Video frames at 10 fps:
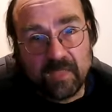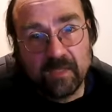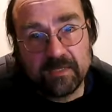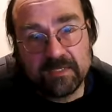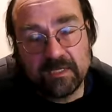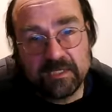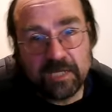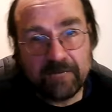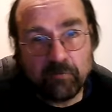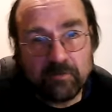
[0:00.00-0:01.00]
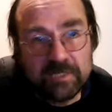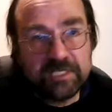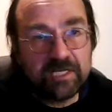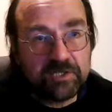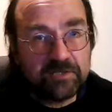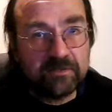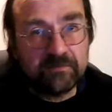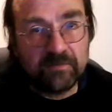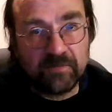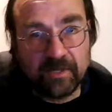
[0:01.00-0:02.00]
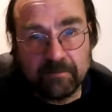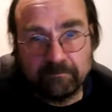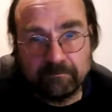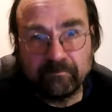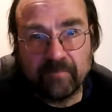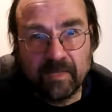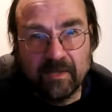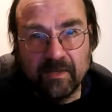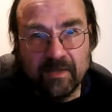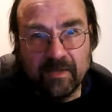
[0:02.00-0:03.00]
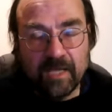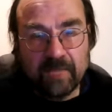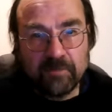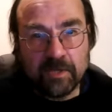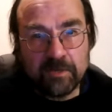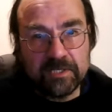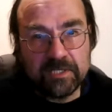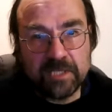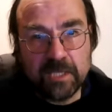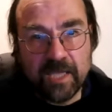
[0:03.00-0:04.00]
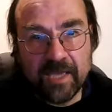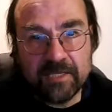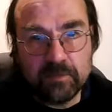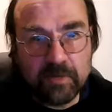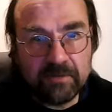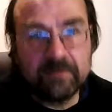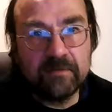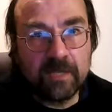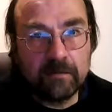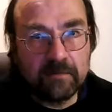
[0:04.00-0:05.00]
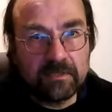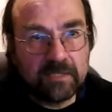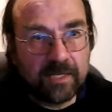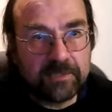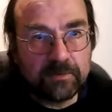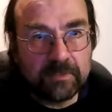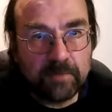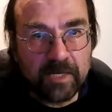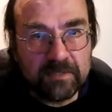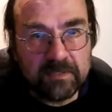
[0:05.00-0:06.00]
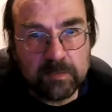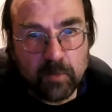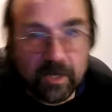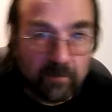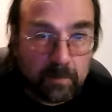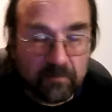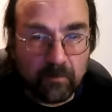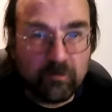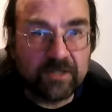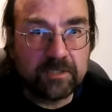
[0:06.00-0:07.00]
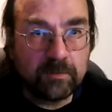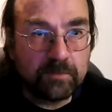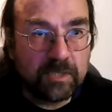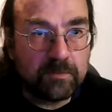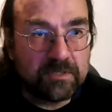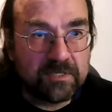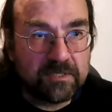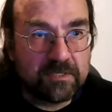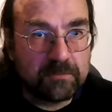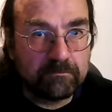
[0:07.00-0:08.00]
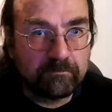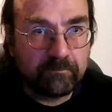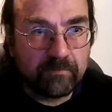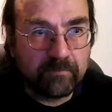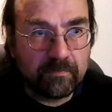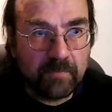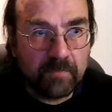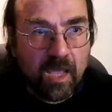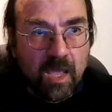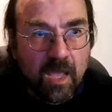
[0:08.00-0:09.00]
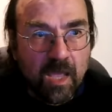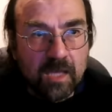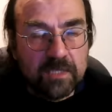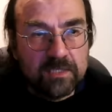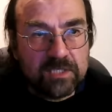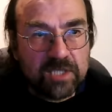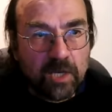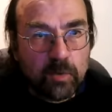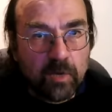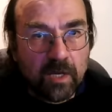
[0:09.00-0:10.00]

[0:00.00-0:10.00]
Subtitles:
That's the entire orientation of the thing, even though it does engage with intellectual debates as well, but for practical purposes. So